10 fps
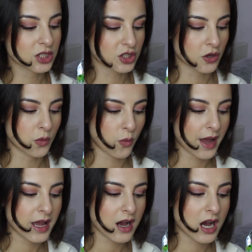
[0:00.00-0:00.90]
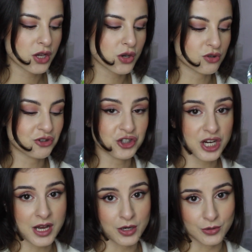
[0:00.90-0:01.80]
So the way I use
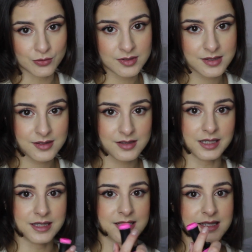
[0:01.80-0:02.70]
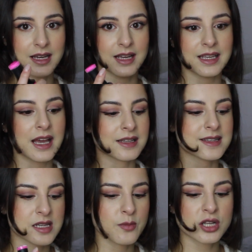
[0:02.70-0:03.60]
gels is,
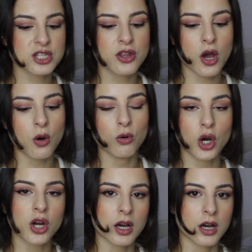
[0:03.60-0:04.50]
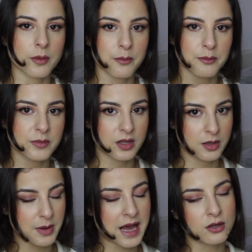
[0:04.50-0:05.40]
again, similar to the whole locker
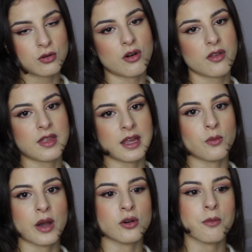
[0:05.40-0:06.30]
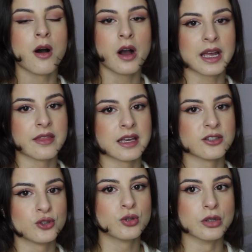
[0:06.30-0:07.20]
the padlock thing where you're marking
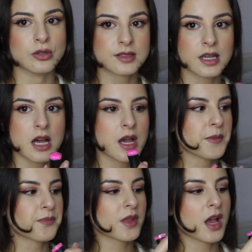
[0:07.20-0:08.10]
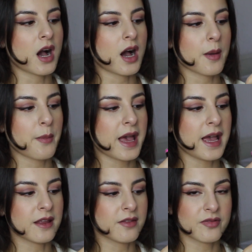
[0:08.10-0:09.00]
that yours, I
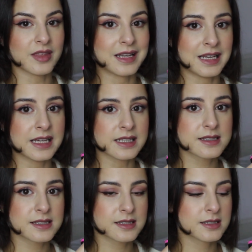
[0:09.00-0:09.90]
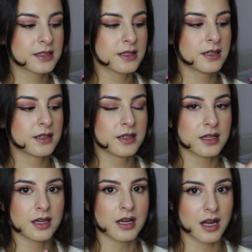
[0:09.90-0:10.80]
paint the lids
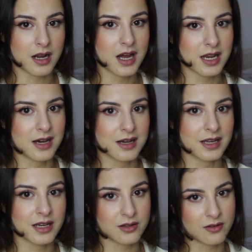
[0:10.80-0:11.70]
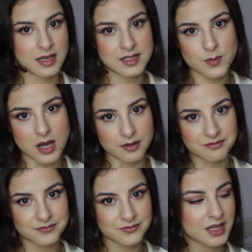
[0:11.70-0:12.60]
a colour and I know that it's mine.
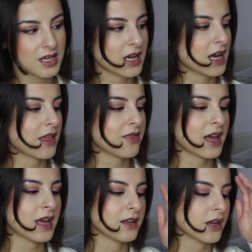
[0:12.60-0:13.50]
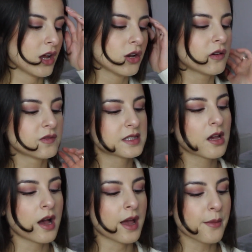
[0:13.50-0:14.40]
And then a lot of the
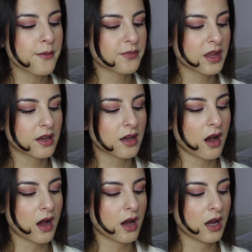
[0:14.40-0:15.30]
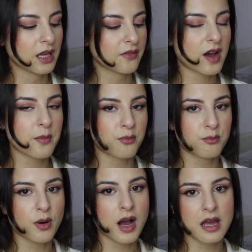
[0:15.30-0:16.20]
time, if I
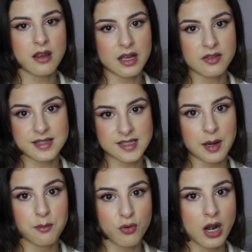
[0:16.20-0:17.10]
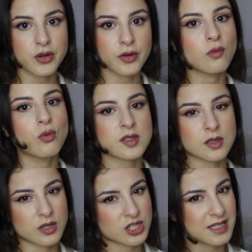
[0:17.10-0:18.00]
buy like the same brand of
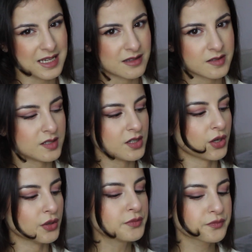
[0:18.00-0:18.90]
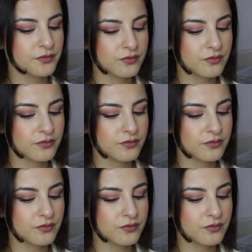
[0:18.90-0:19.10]
water, which I tend to do,